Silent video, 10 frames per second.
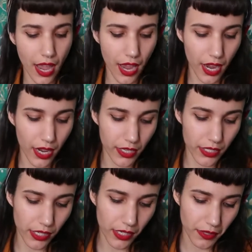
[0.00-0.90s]

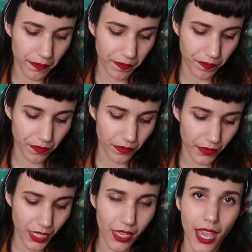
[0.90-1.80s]
and
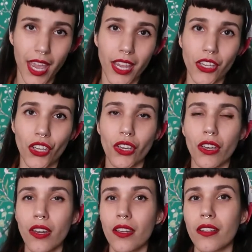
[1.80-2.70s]
a
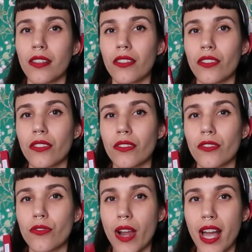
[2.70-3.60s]
good
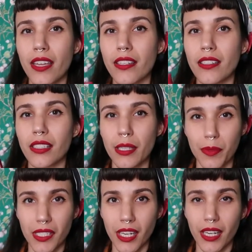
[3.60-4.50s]
red
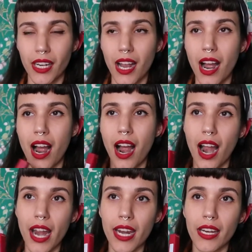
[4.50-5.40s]
lipstick.
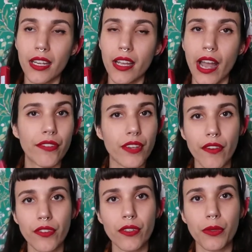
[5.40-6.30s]
I have
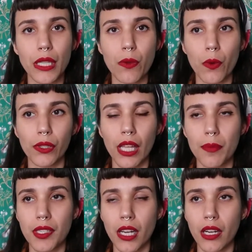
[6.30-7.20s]
never really worn
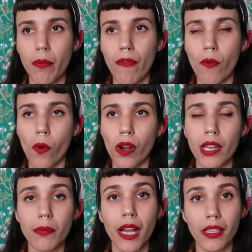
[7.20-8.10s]
lipstick before
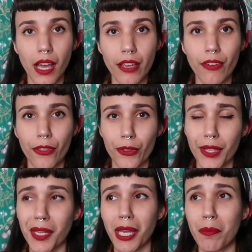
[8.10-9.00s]
in my life other
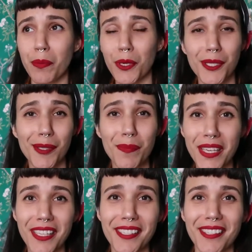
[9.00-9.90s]
than like Burt's
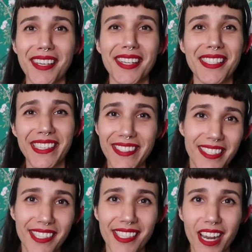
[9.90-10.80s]
Bees, like
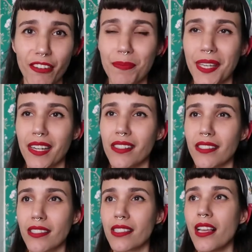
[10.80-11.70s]
tinted stuff
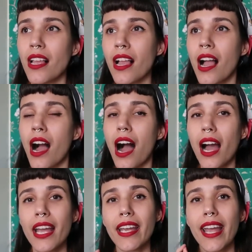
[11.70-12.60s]
because
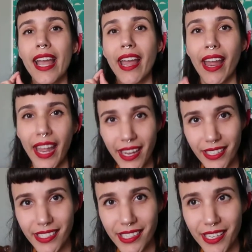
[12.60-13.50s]
I
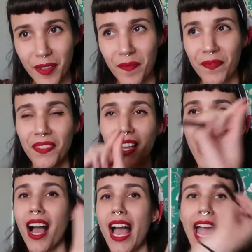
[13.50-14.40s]
hate,
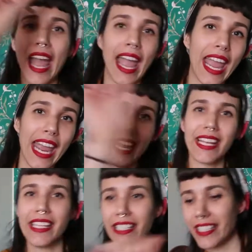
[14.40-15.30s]

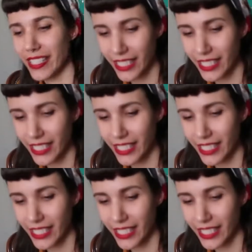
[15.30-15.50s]
hate,